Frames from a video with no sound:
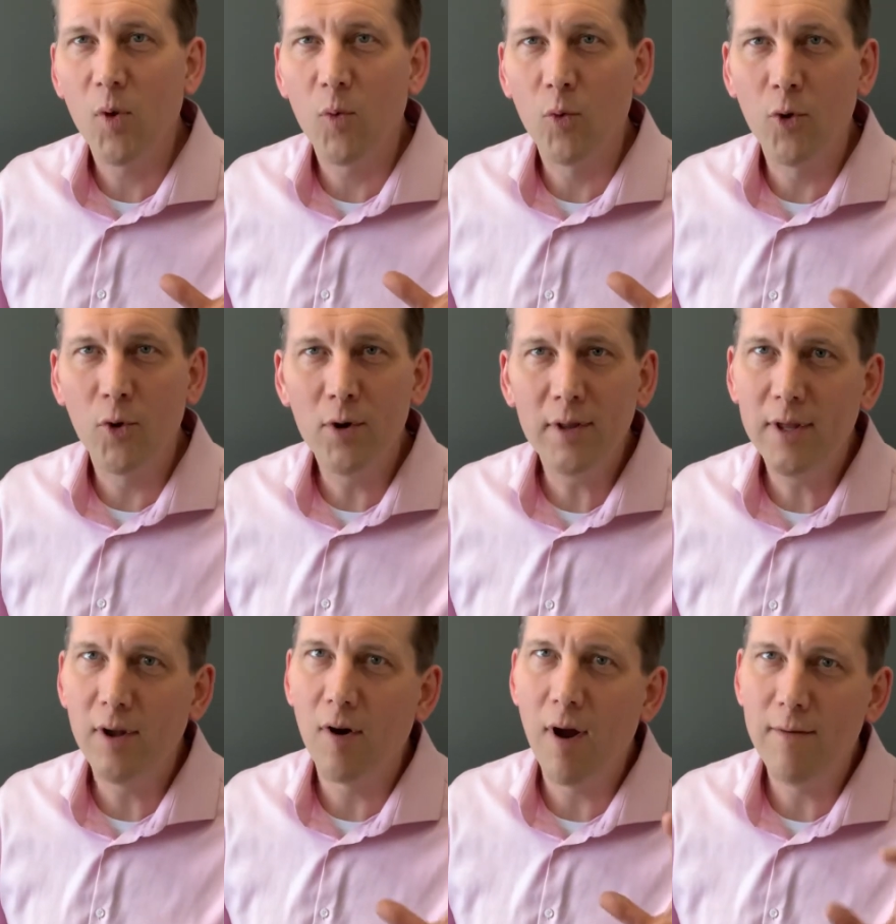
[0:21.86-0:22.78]

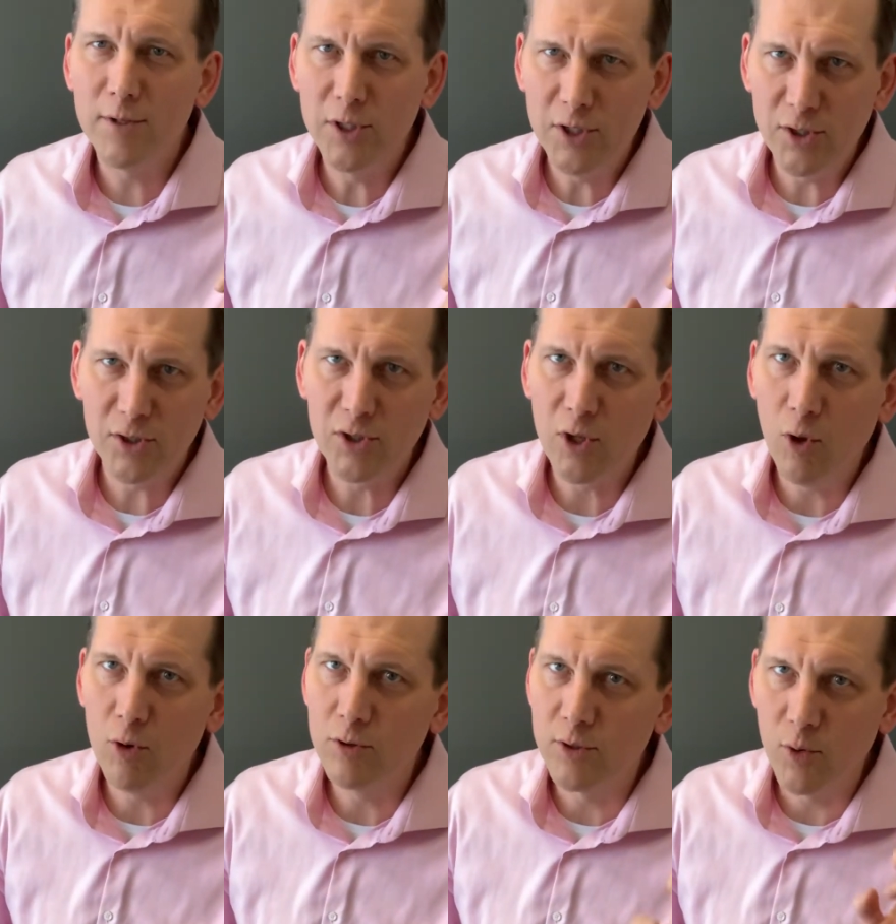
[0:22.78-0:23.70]
currently our office is just
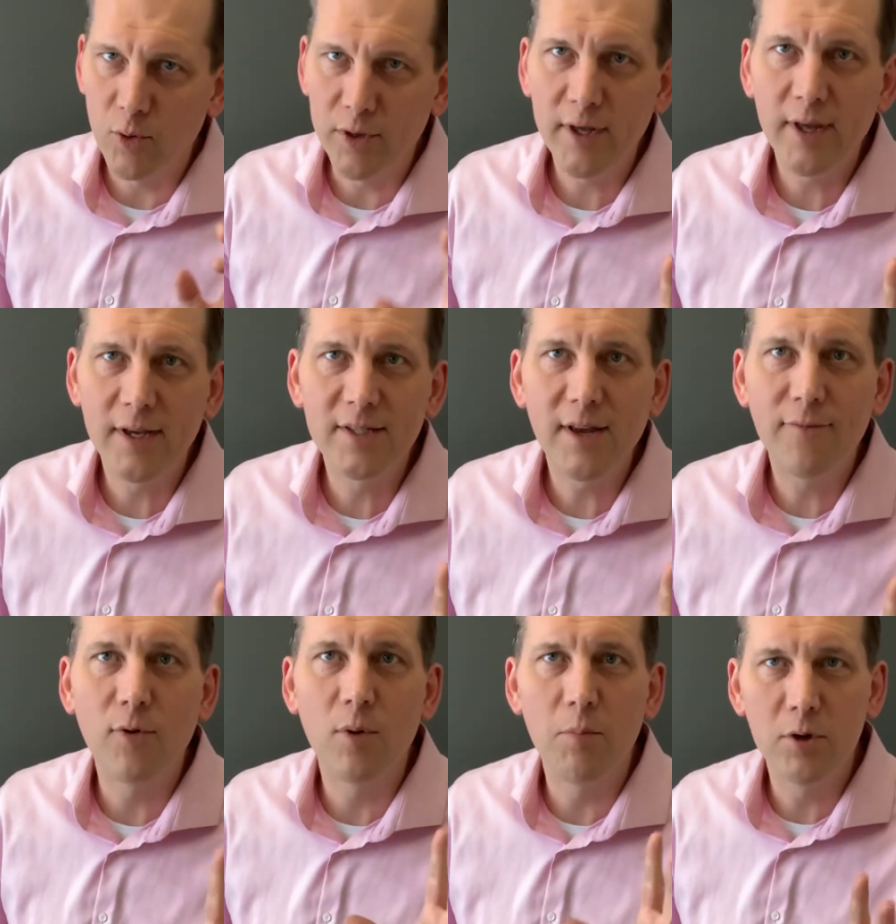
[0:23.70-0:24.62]
closed and only
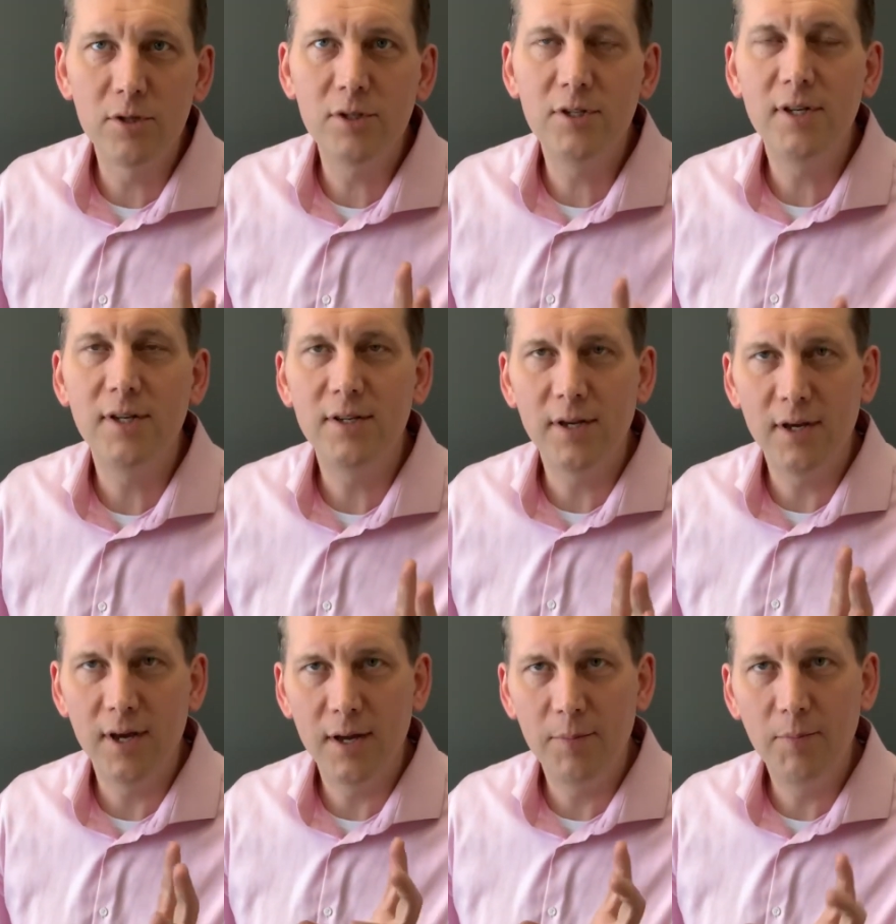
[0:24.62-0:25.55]
except for emergency
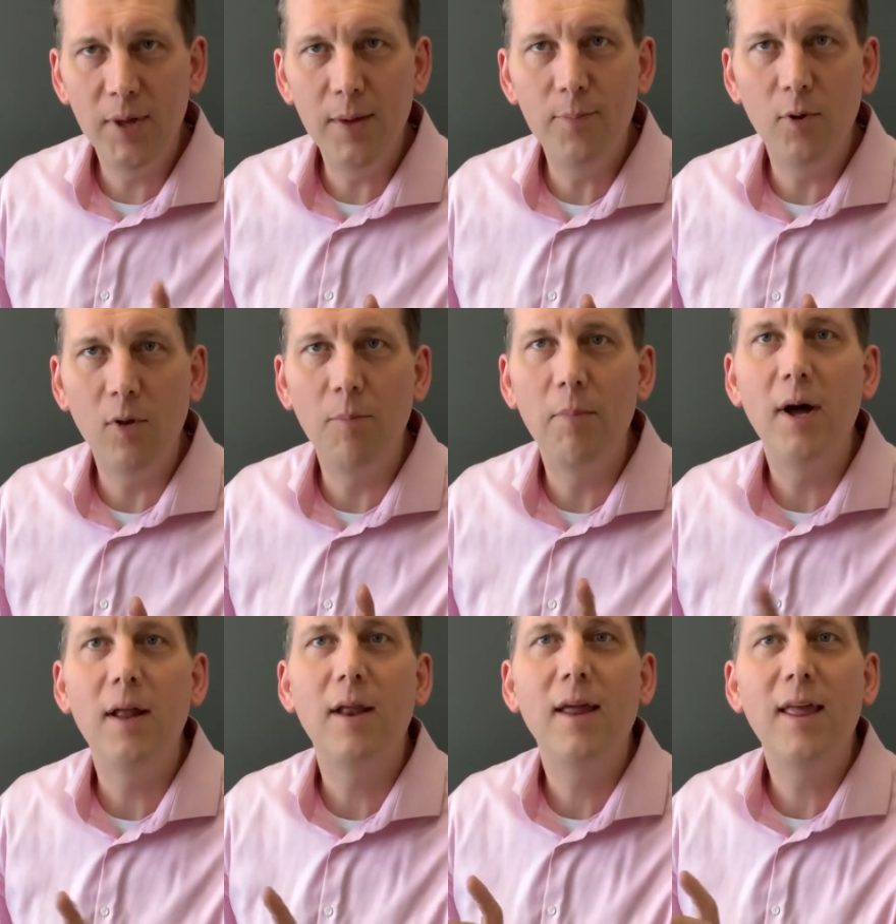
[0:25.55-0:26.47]
people,
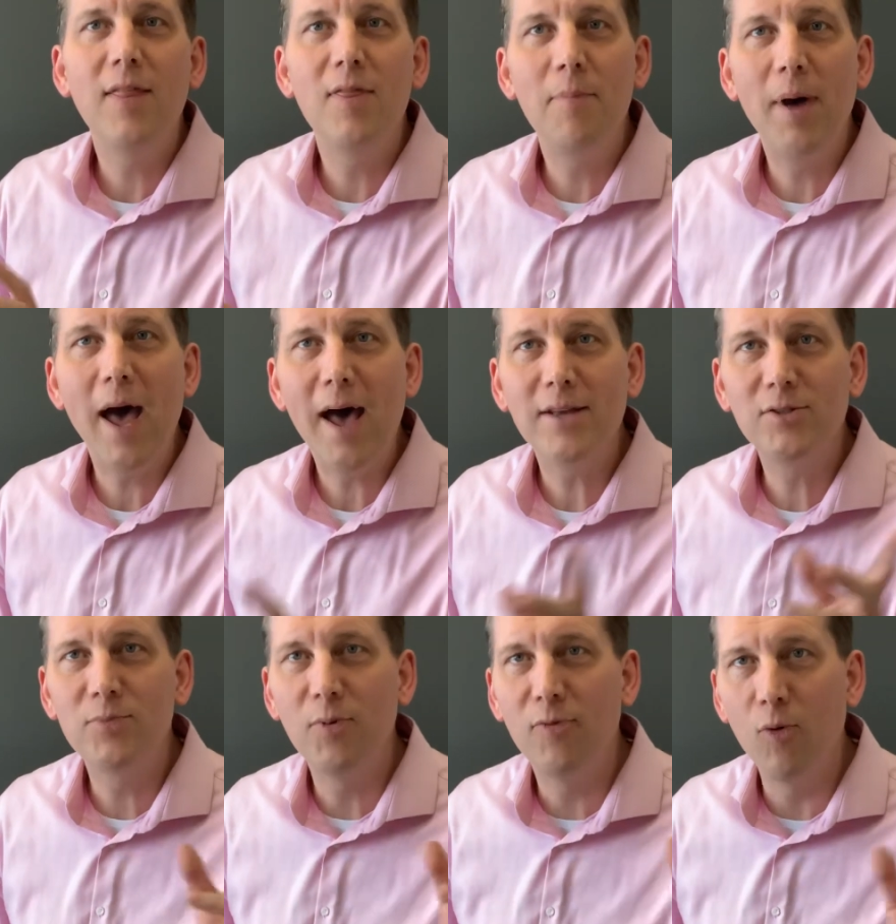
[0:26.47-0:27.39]
but in the
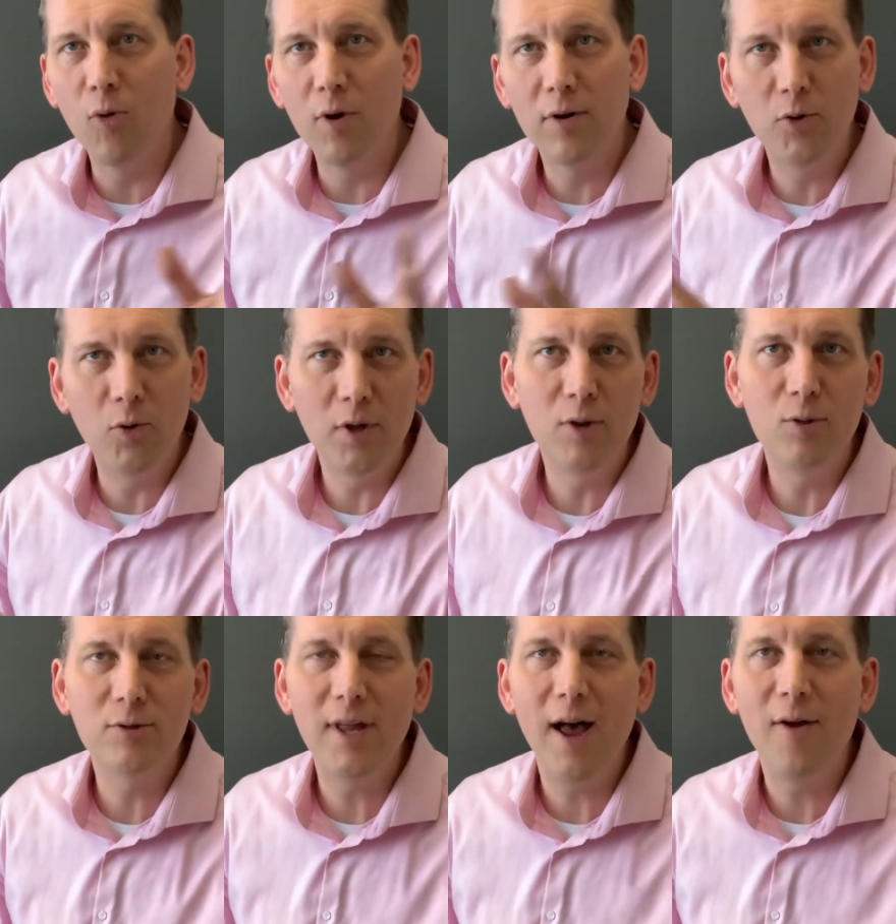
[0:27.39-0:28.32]
past, before it totally
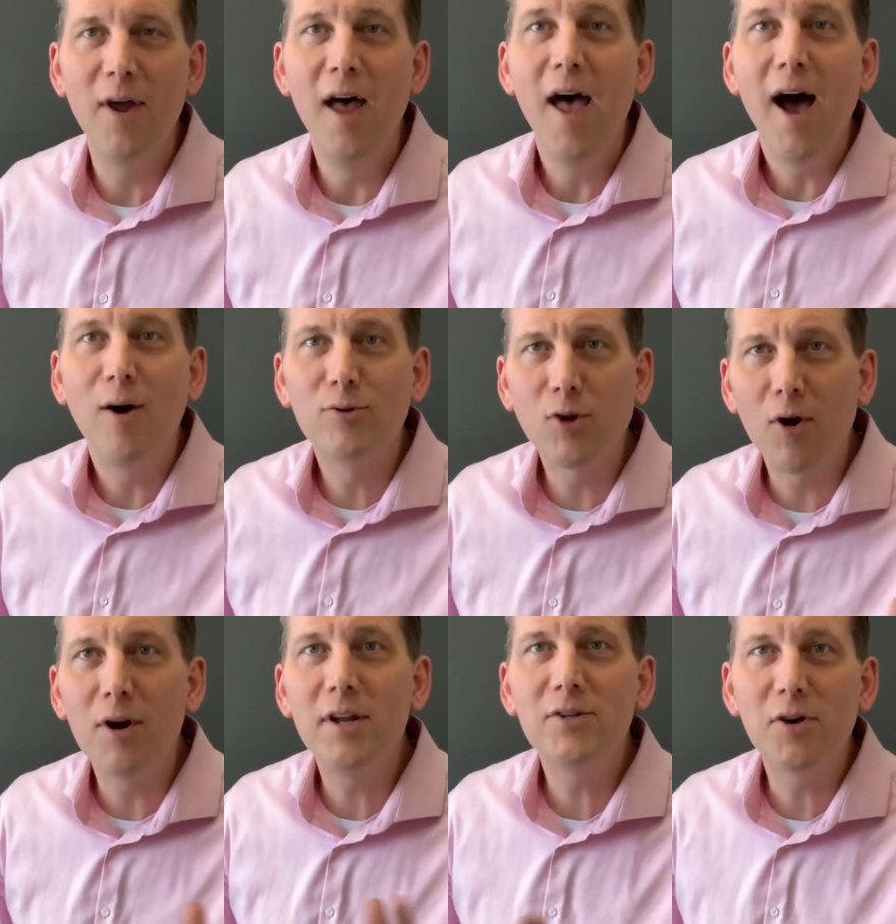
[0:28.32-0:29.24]
closed down, I was
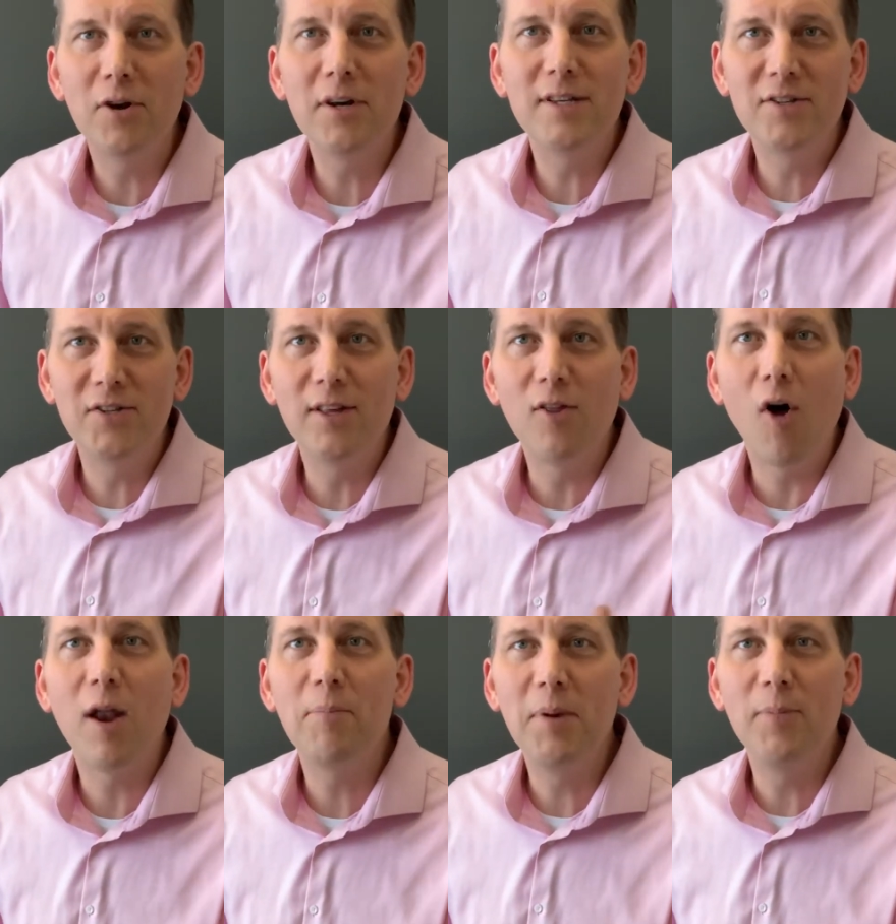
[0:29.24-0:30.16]
already starting to see a
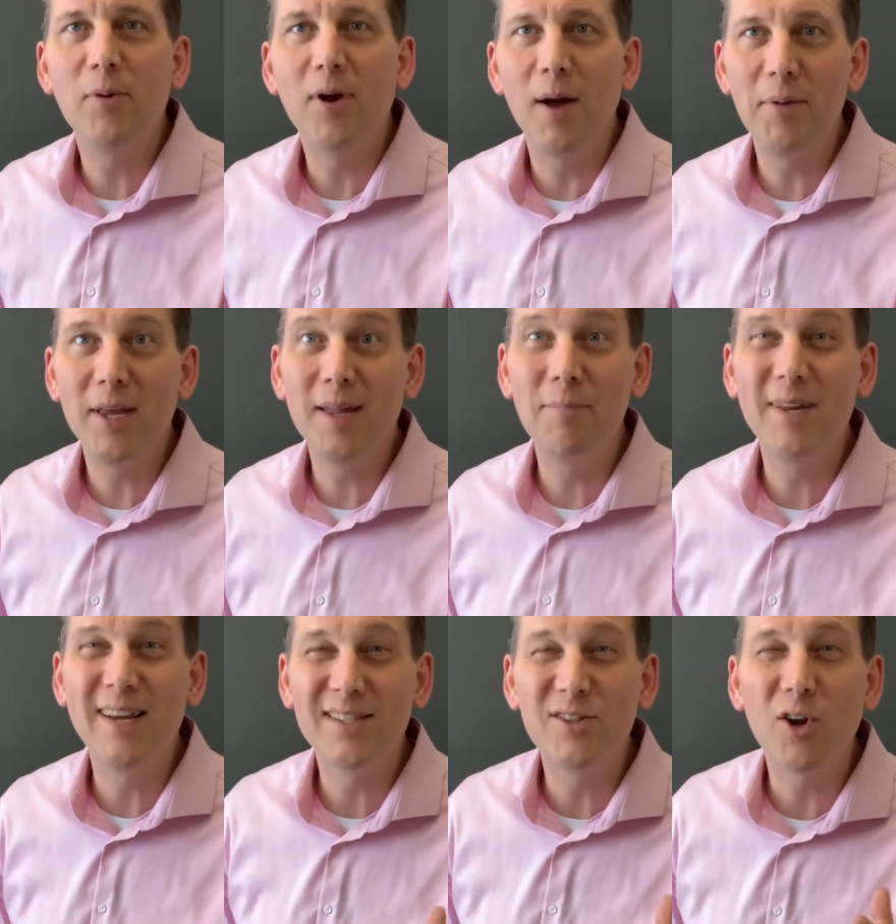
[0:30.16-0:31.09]
lot of people coming in
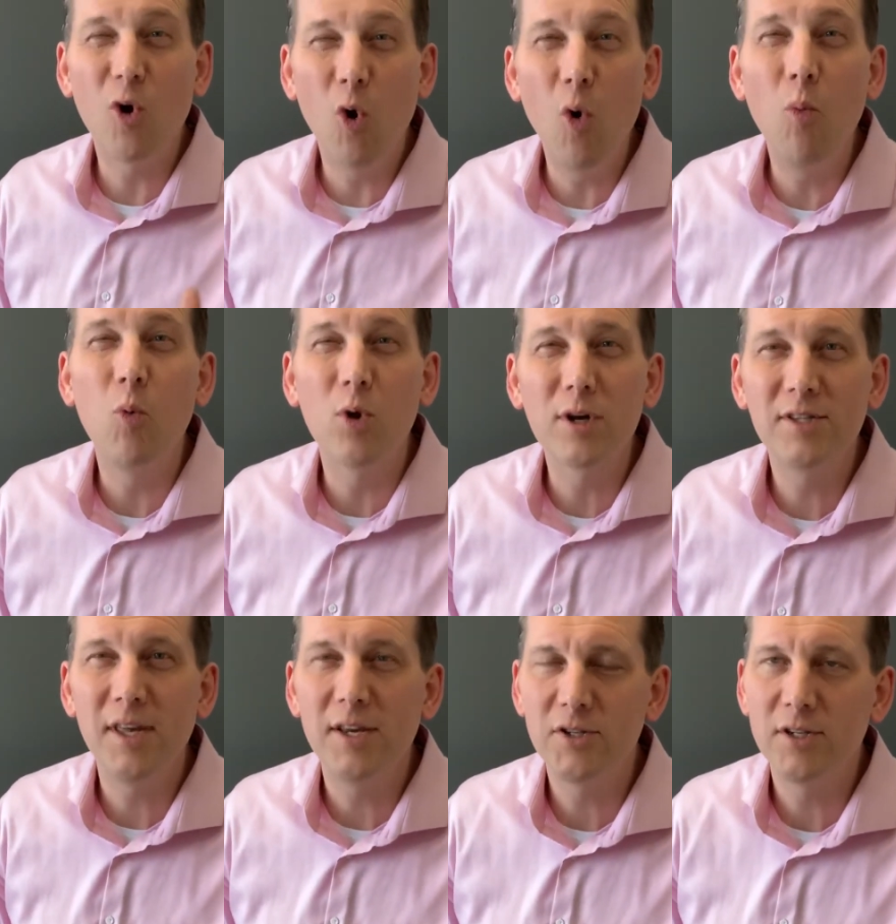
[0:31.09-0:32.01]
because their home
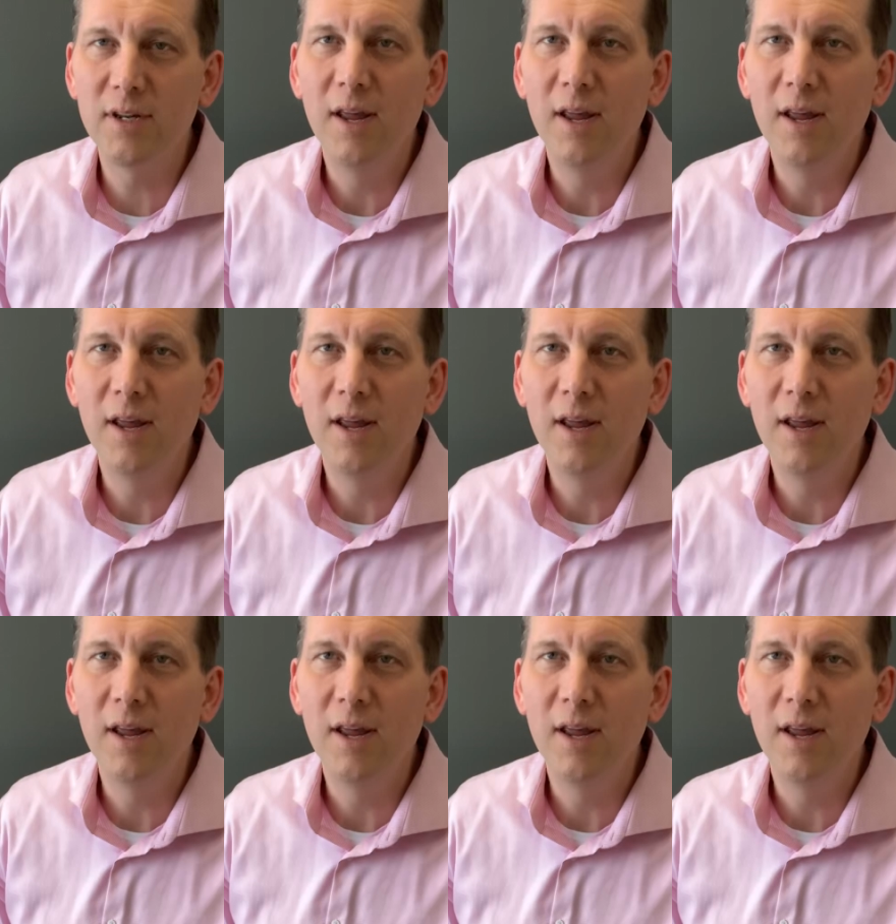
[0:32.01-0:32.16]
workstation